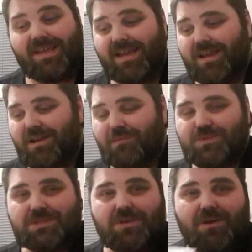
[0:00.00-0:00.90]
there, I'm
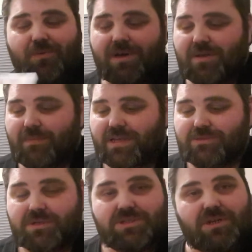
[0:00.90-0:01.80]
Scott, welcome back
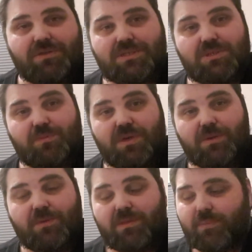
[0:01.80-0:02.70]
to our channel. This is Building
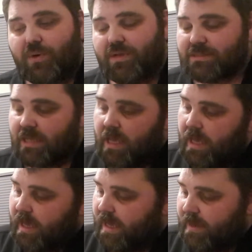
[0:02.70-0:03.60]
with the Boys,
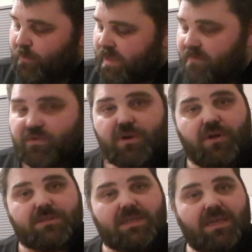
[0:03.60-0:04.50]
and we have
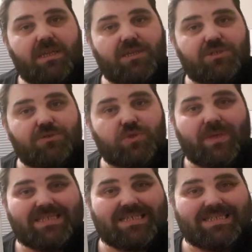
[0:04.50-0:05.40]
got issue
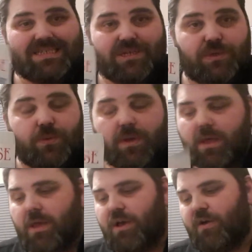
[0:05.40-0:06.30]
22
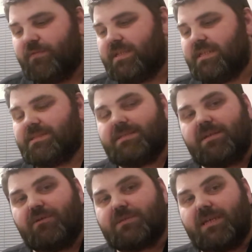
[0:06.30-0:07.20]
of the Disney
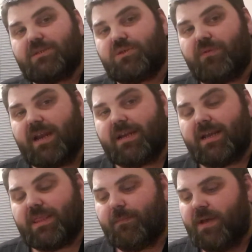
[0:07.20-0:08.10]
Doll's House to round
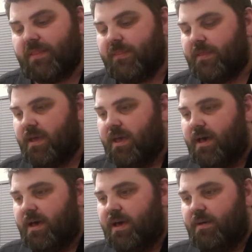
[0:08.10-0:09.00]
out the month.
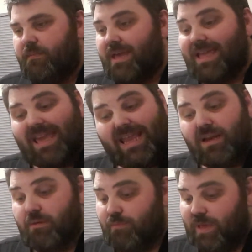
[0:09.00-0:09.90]
Again,
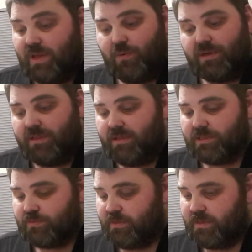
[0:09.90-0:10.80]
a big one in
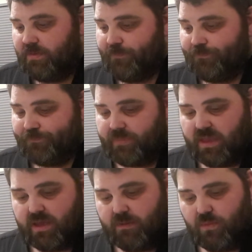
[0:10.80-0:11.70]
this one.
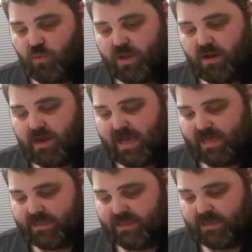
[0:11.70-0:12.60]
We are
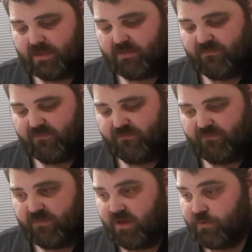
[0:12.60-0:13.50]
adding the
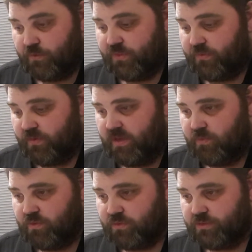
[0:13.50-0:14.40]
final 3
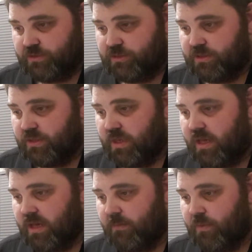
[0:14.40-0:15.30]
walls
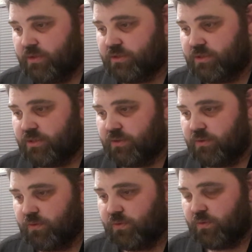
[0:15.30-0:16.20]

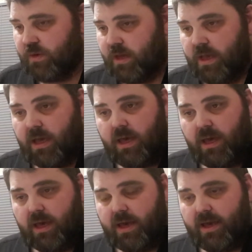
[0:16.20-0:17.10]
to
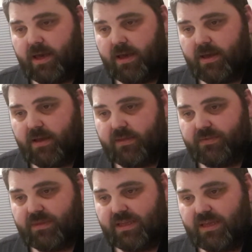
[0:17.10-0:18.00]

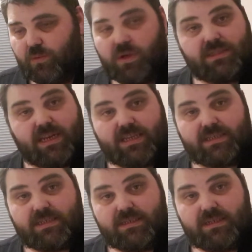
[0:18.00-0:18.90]
the
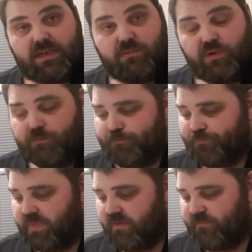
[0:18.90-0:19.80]
Wonderland dining room
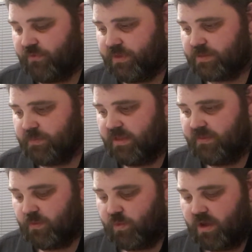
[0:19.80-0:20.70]
for this
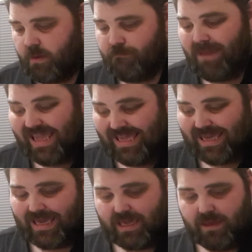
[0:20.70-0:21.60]
month. We are
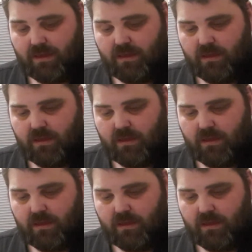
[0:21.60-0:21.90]
making